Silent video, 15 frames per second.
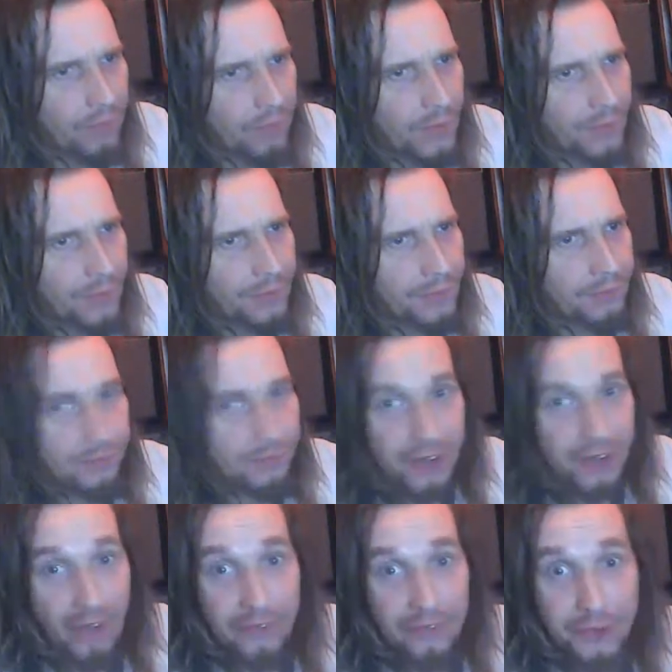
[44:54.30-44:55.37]
like
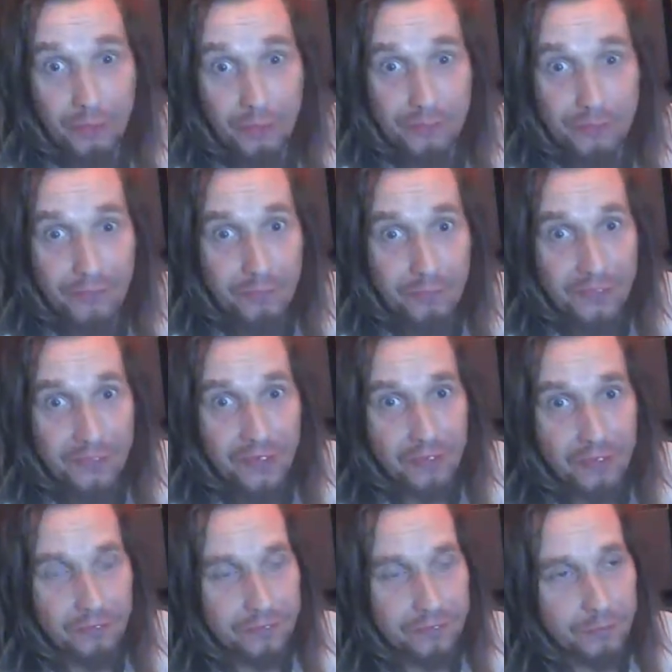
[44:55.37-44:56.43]
charity shops
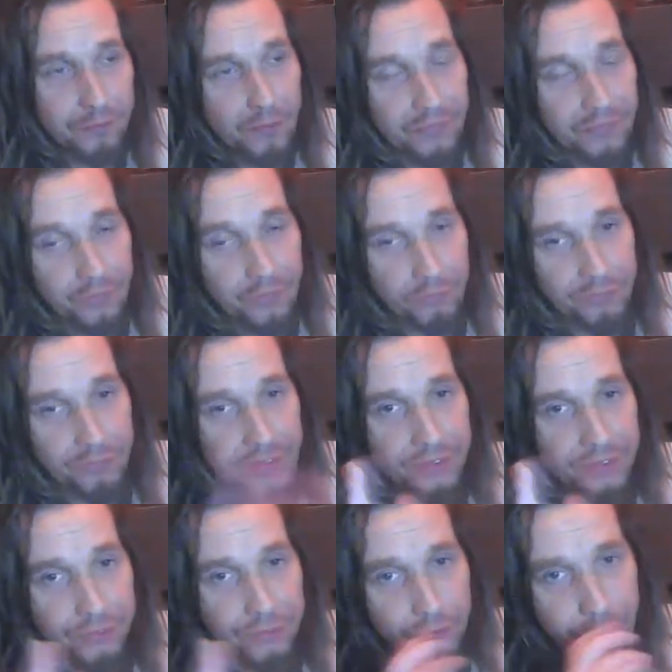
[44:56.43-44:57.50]
themselves. One's called
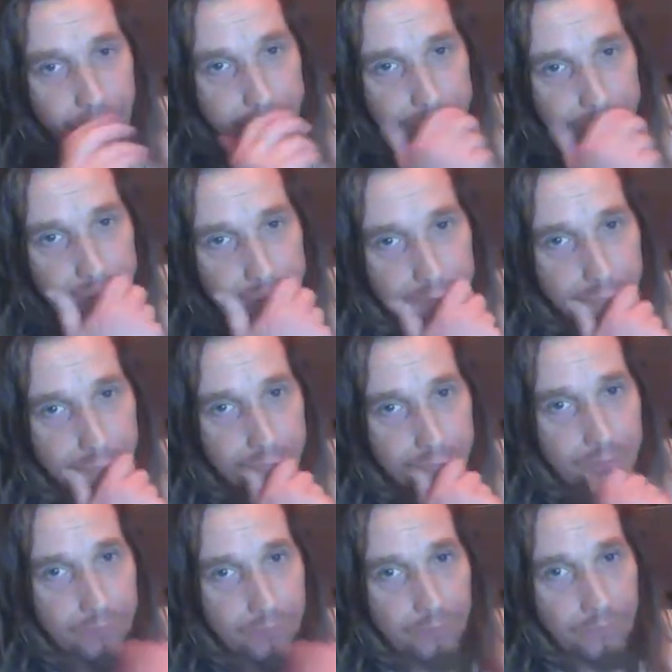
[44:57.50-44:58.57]
Restore, and it's like
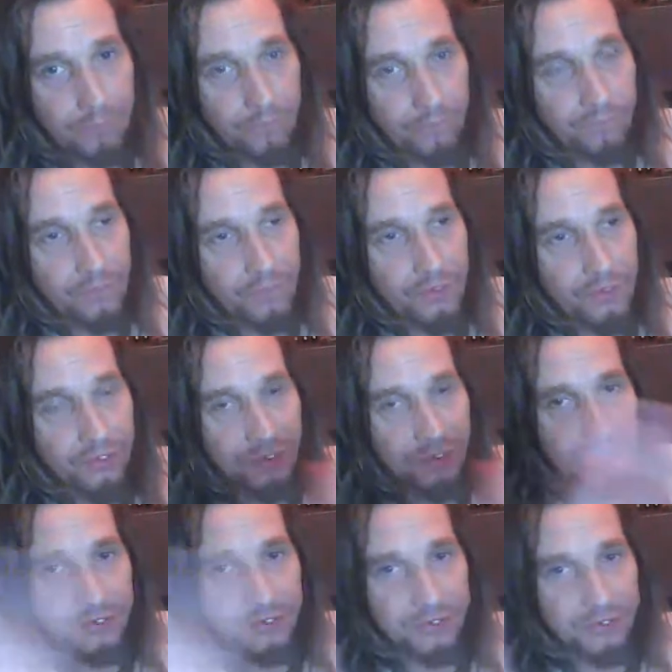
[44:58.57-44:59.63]
furniture
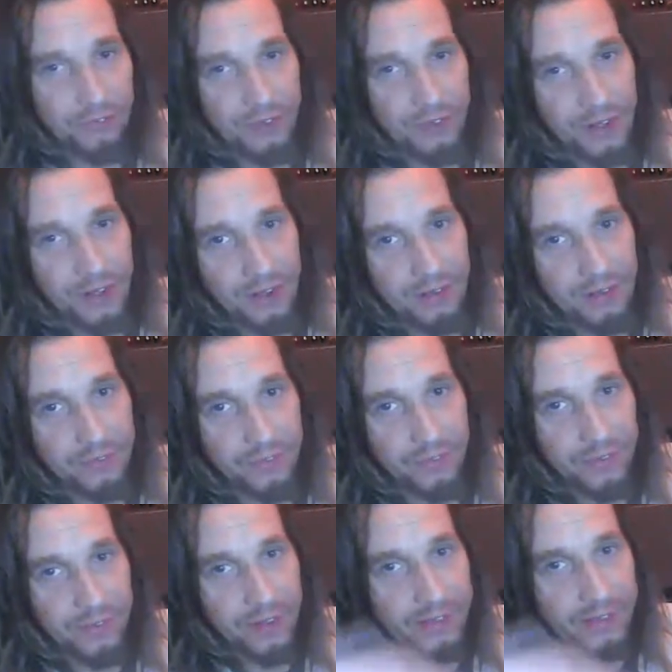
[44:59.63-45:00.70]
gets donated, and
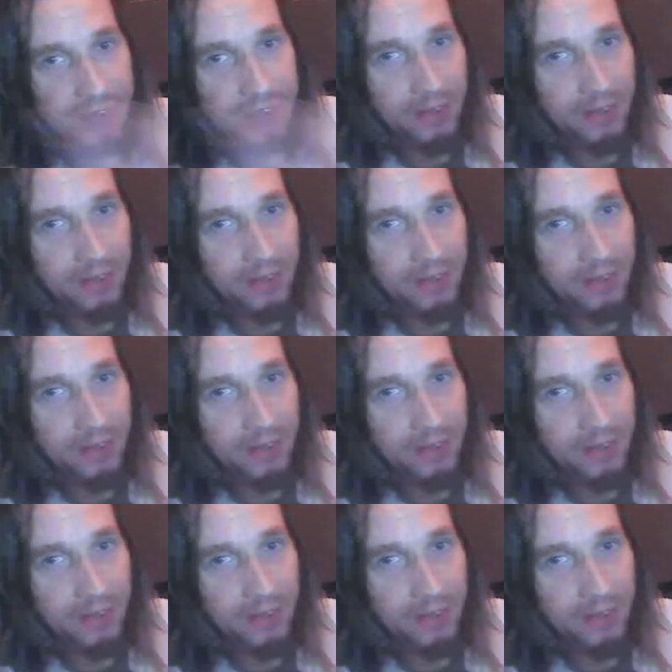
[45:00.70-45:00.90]
they sell